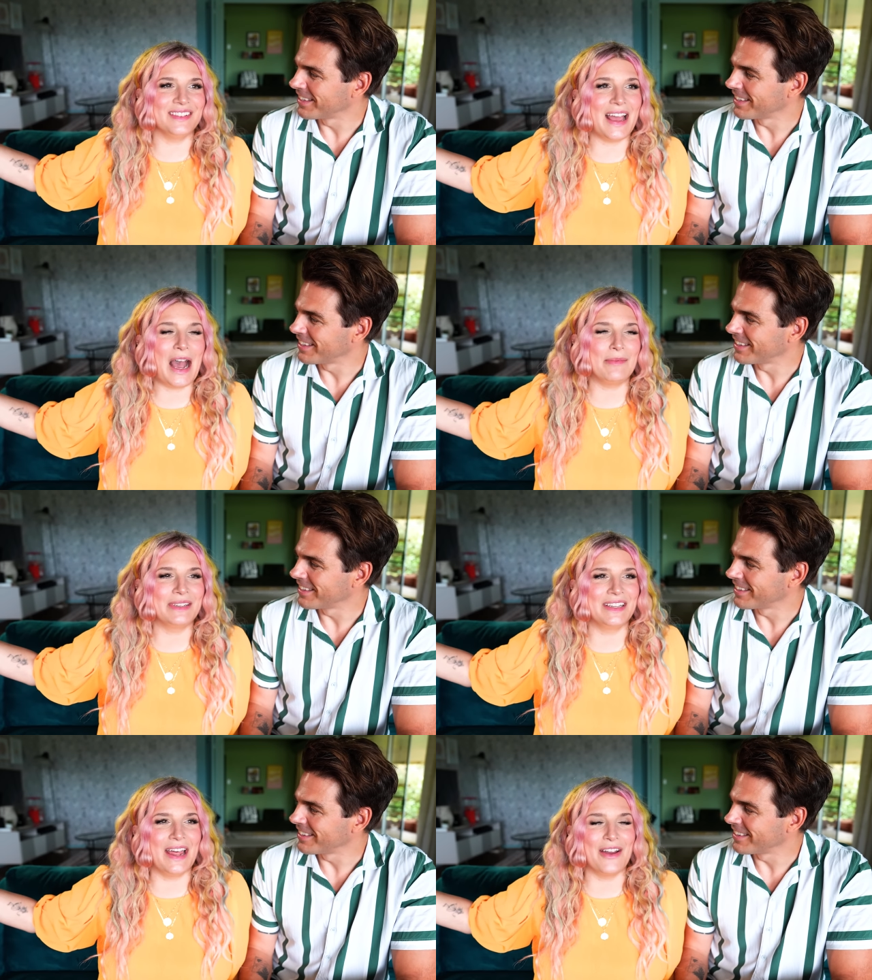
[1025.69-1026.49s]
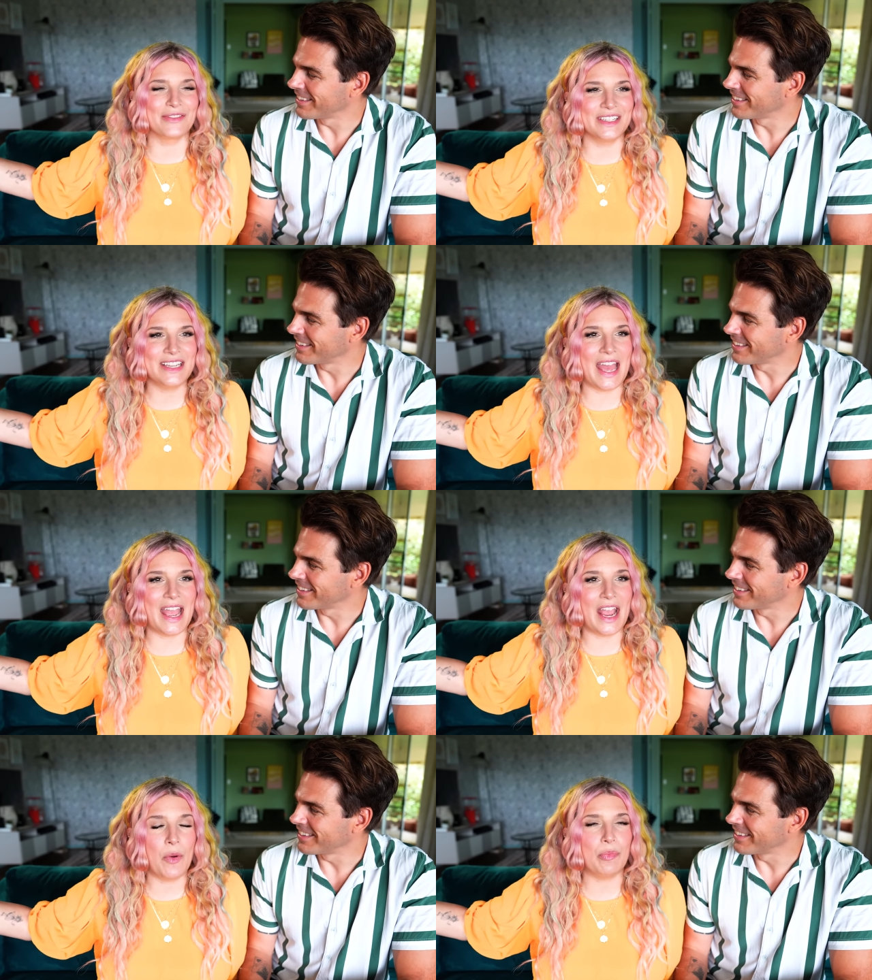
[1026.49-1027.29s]
Speaker 1: happening every
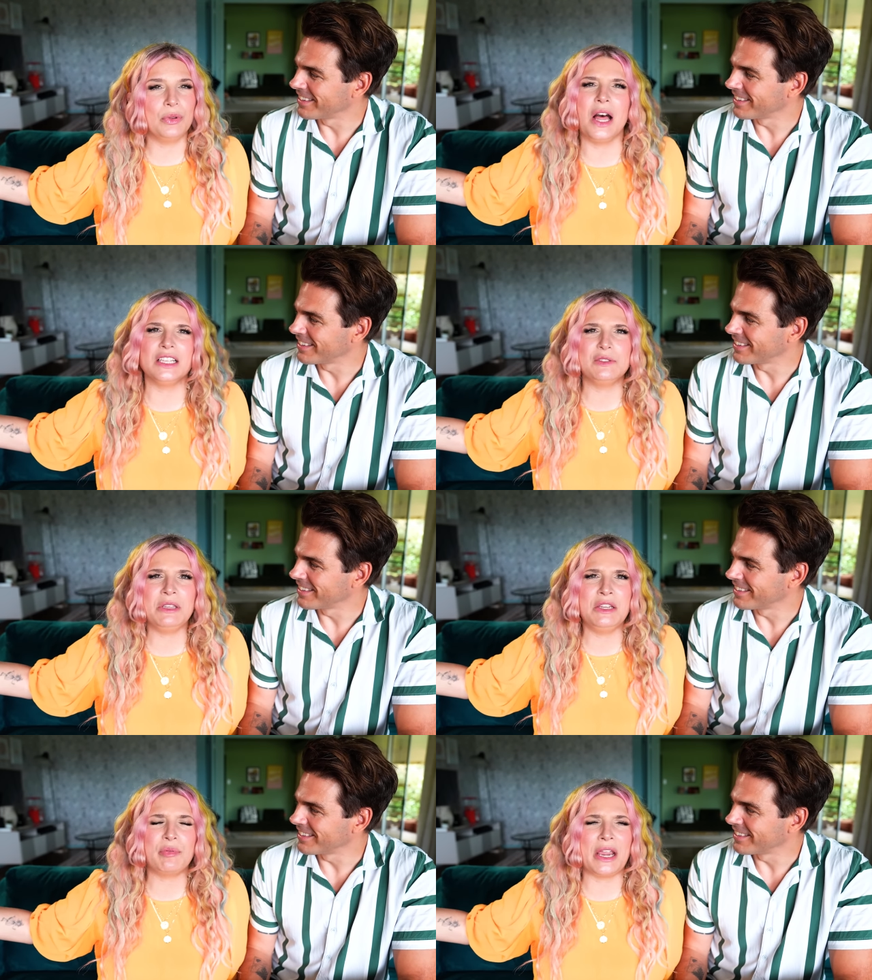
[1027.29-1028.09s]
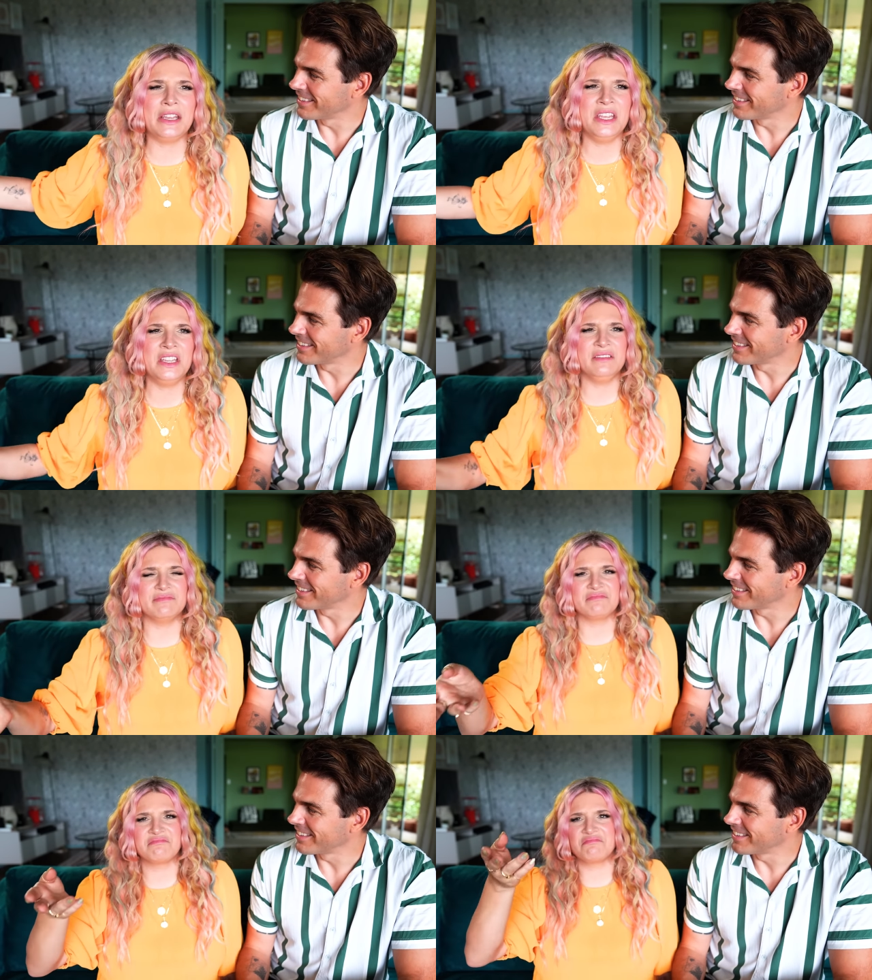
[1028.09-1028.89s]
day, plus being pregnant.
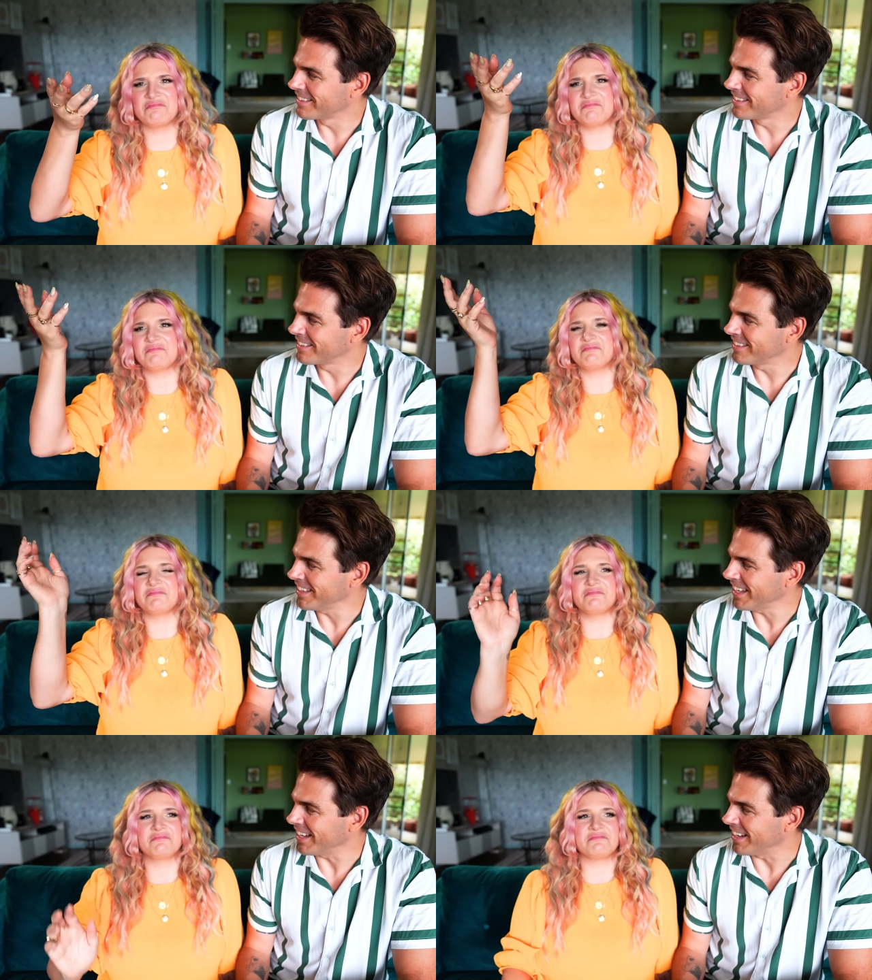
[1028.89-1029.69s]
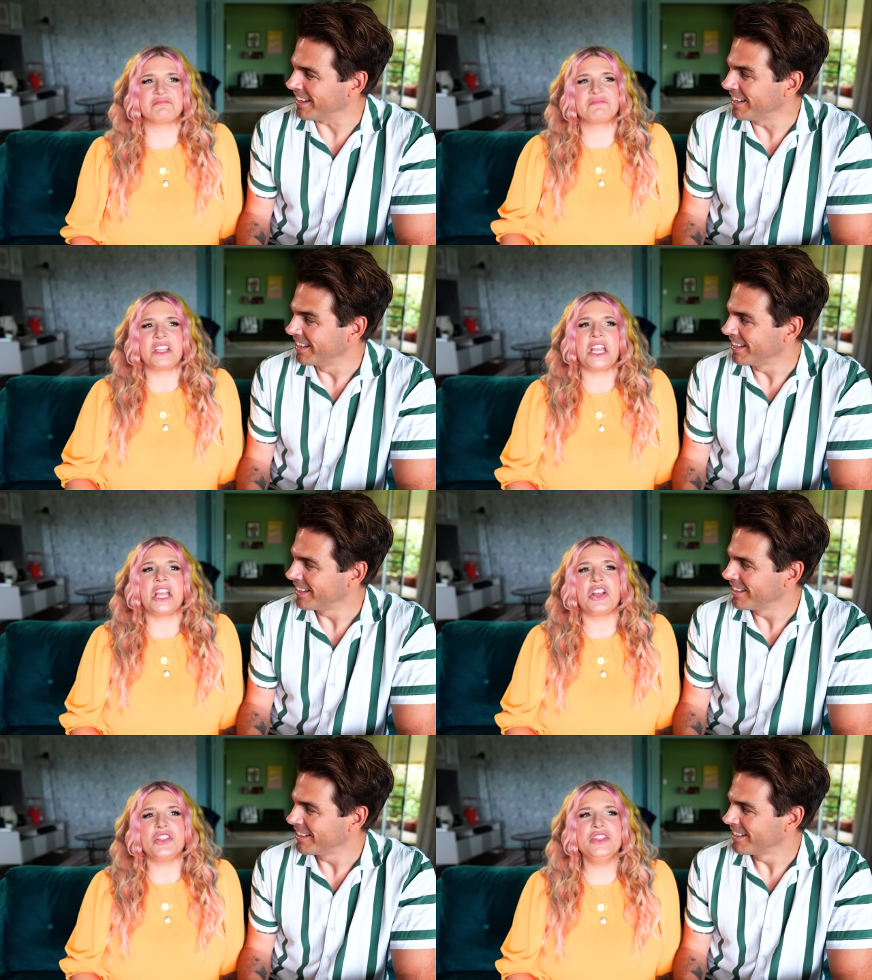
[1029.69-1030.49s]
Yeah.
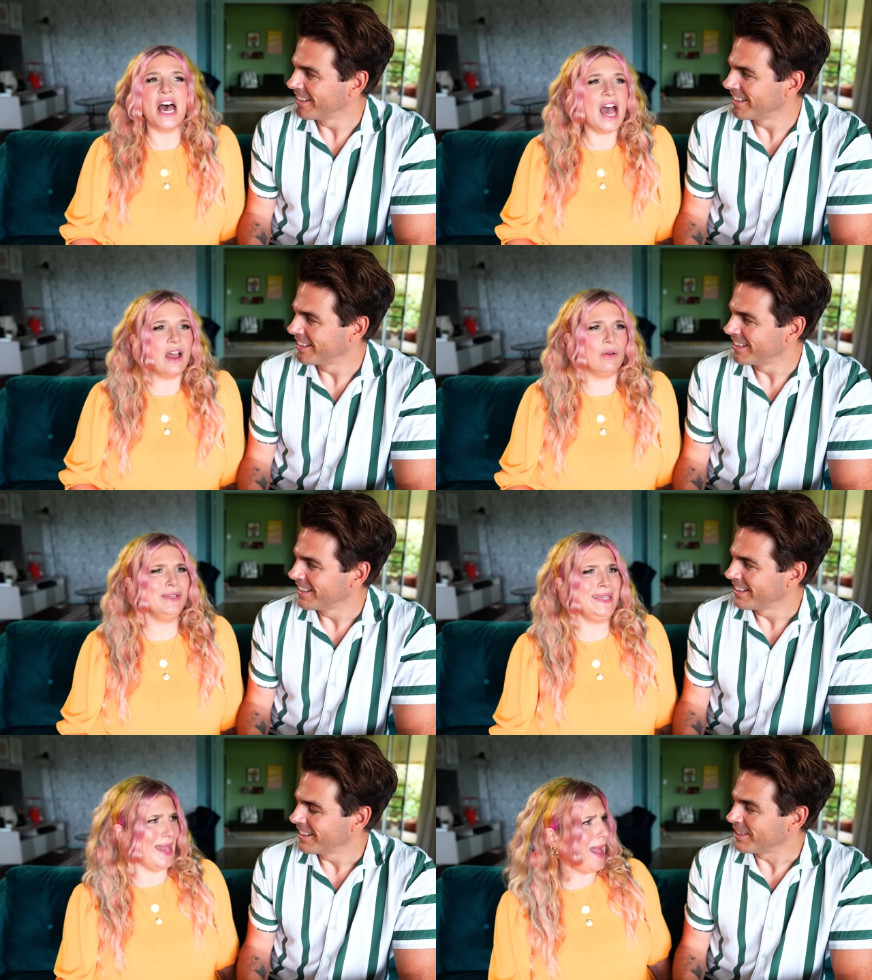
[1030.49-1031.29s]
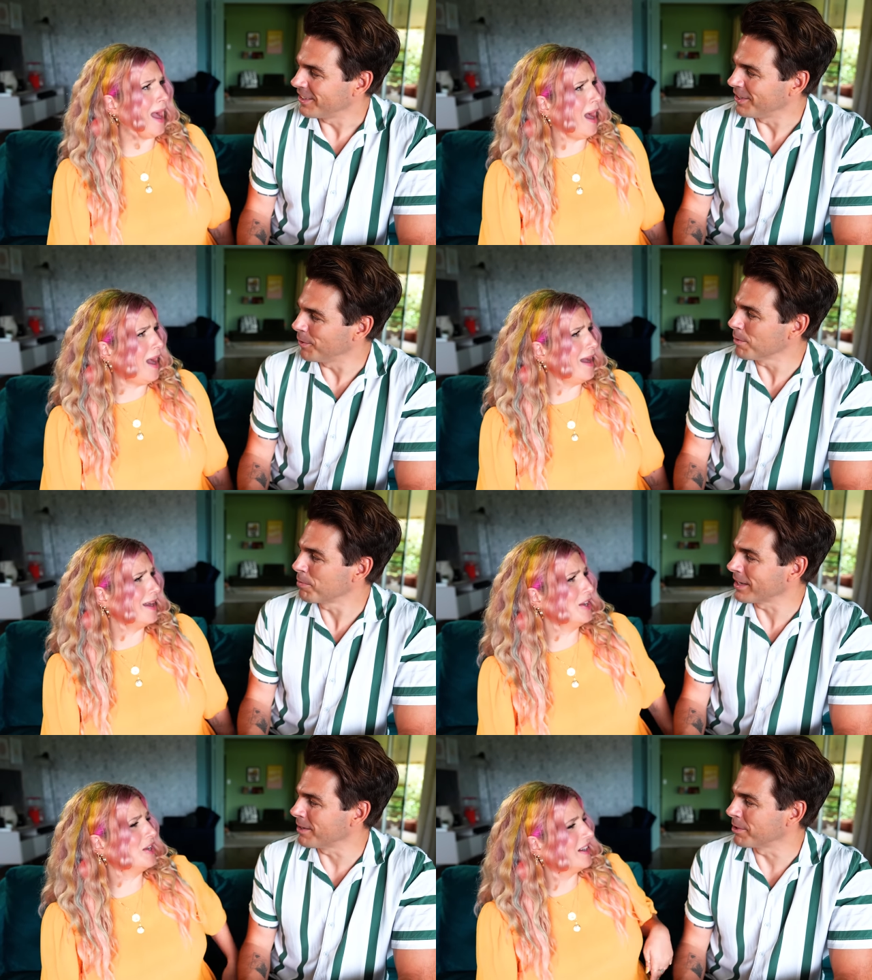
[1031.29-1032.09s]
That, yeah.
Speaker 2: You were
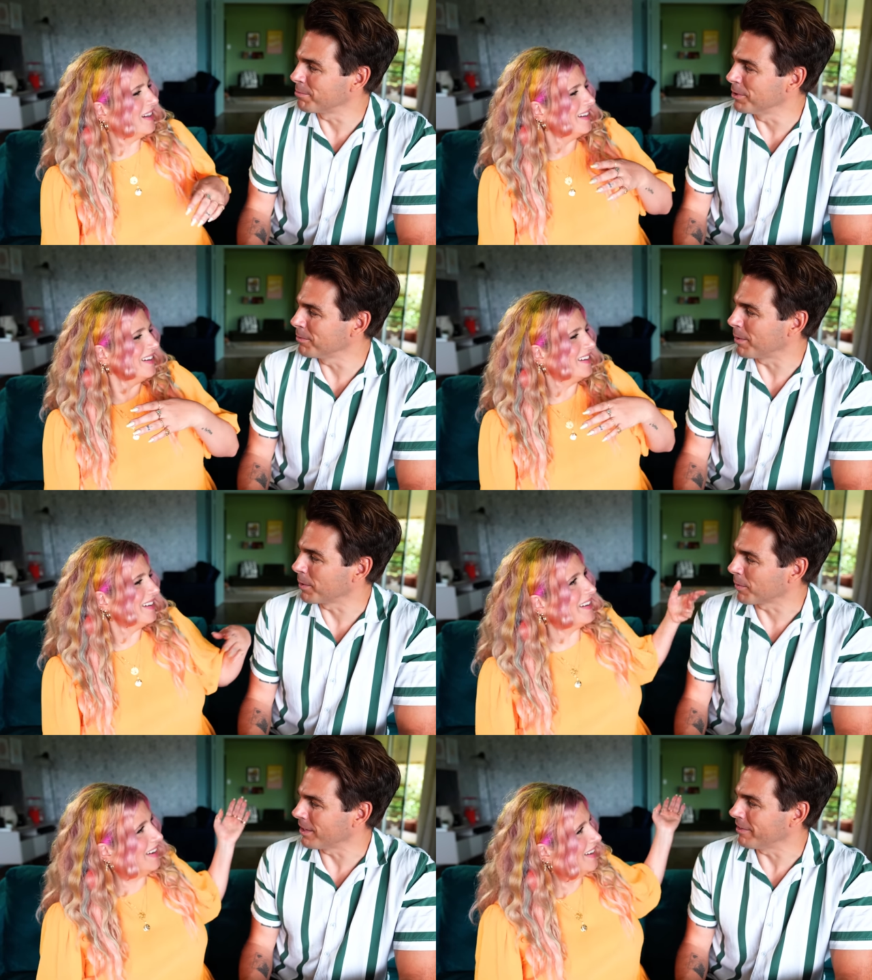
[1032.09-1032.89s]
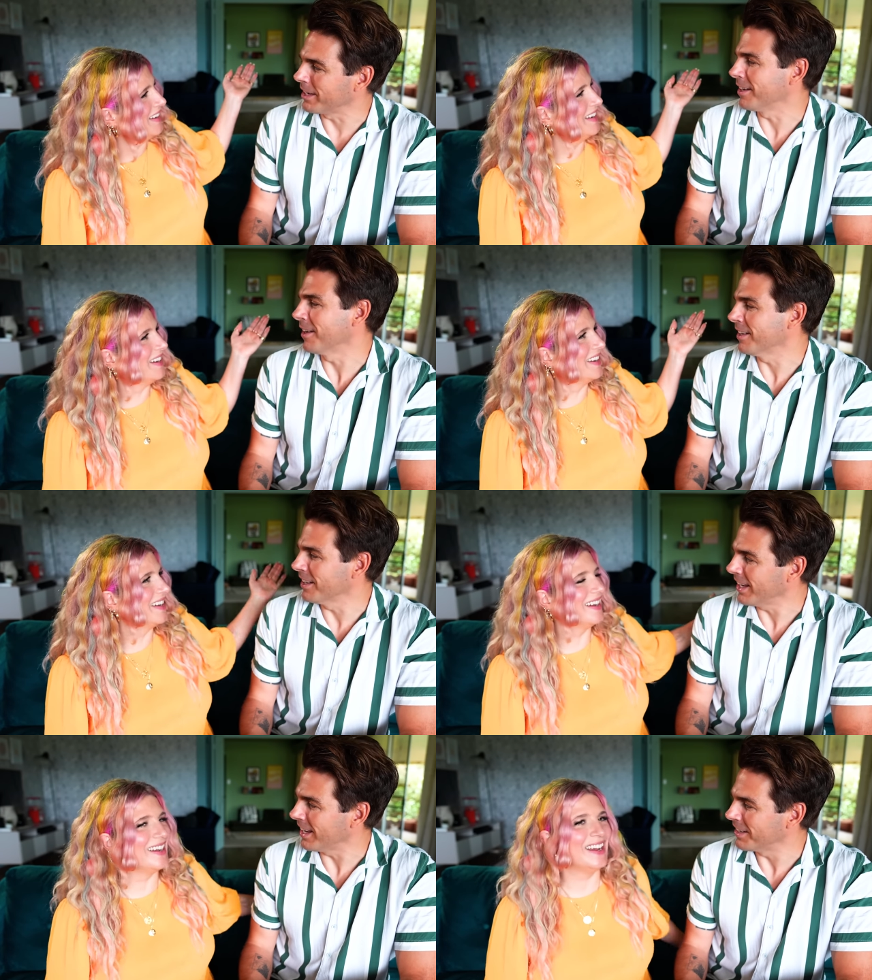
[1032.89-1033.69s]
pregnant with Moon while we were renovating our
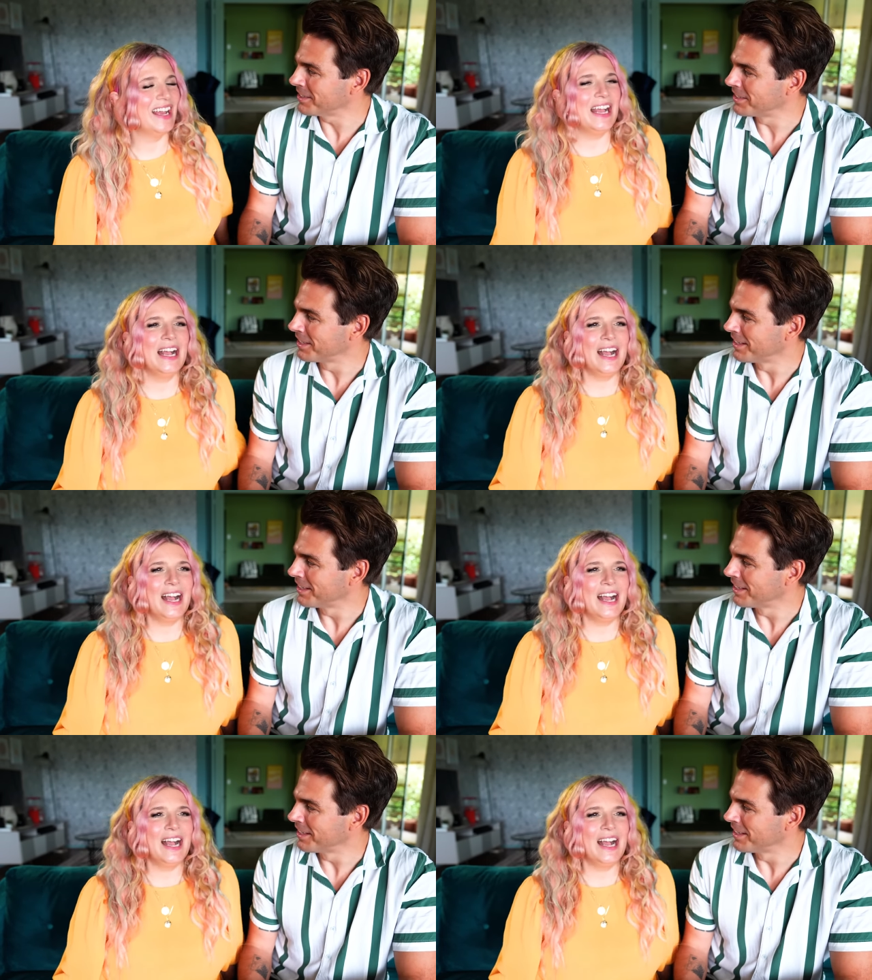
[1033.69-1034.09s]
LA house.